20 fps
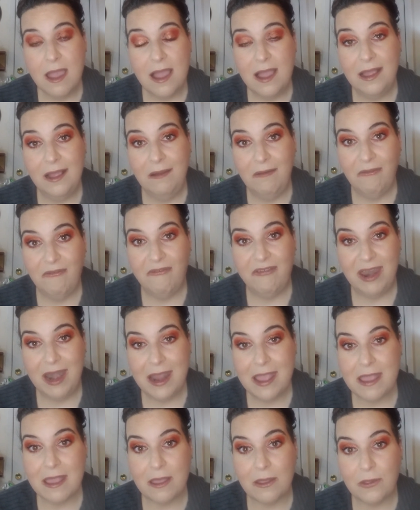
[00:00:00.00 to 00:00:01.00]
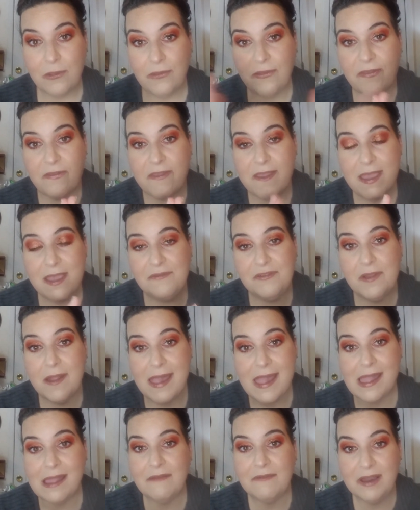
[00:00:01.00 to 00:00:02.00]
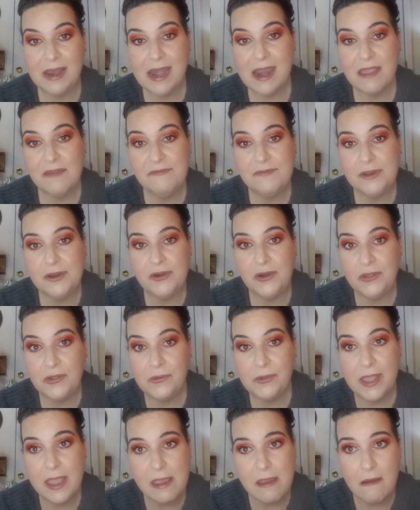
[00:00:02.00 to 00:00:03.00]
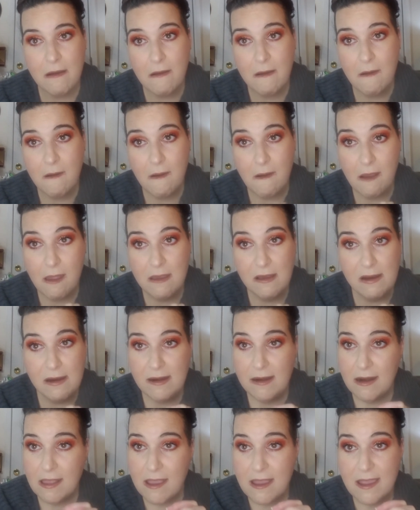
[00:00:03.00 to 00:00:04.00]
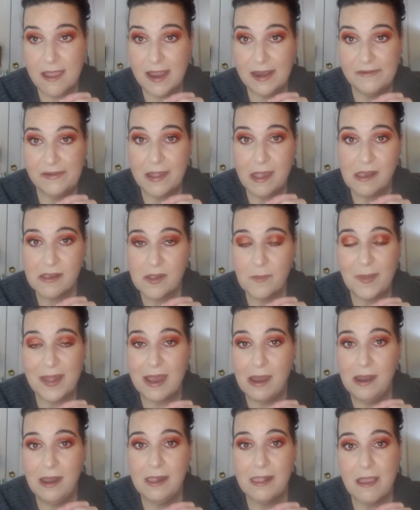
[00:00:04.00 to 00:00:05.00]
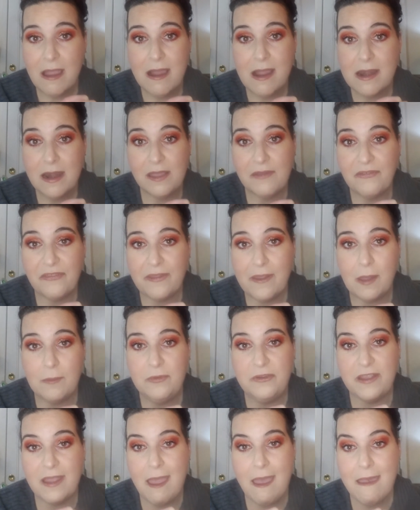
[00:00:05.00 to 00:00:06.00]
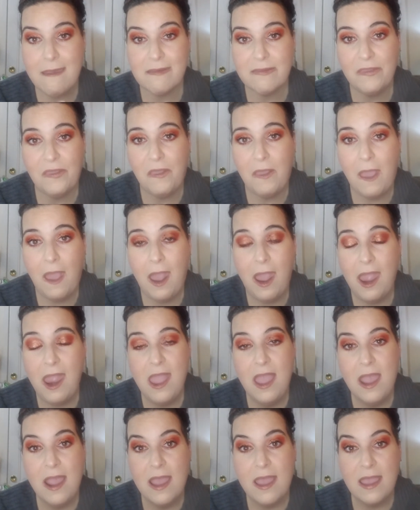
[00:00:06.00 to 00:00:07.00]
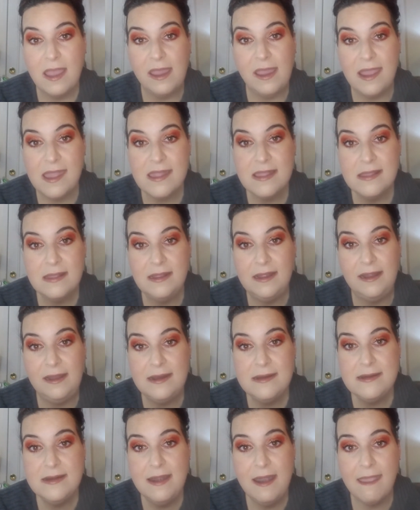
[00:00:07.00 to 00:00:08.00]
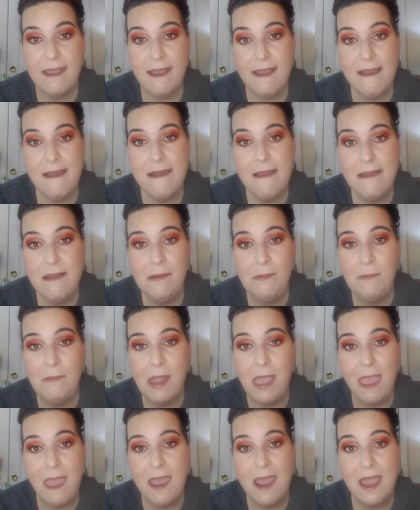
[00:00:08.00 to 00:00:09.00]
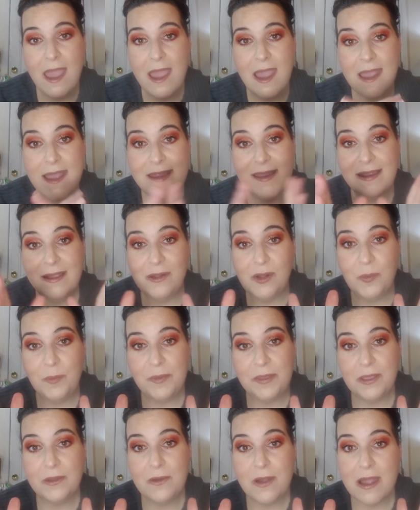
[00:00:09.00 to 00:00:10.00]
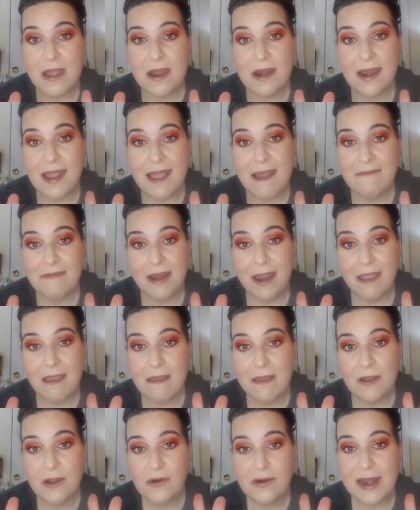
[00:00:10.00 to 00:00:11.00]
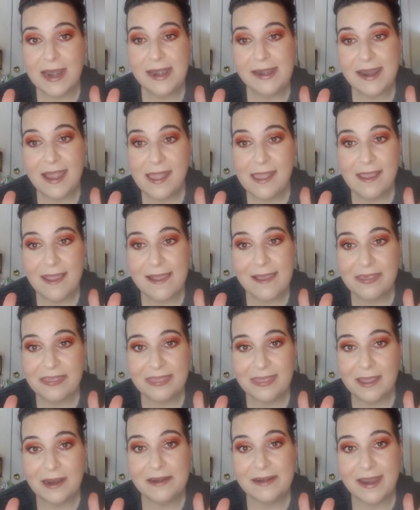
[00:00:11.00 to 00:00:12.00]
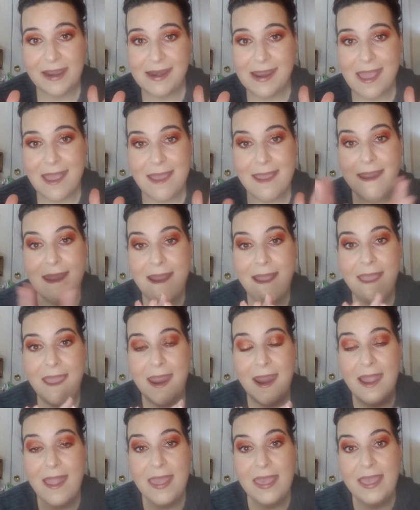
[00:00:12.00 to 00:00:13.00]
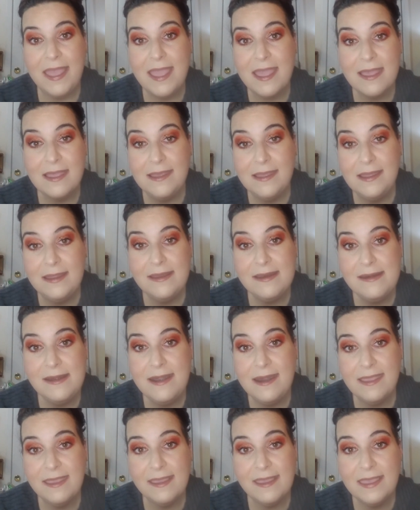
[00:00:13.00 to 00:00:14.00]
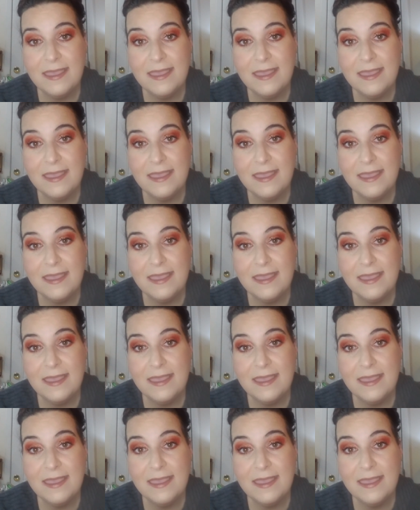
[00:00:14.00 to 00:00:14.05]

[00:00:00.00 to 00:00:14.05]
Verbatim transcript: of videos if you haven't, if you're new here. I talk about a lot of subjects. And um, I hope you are having a great day out there today. And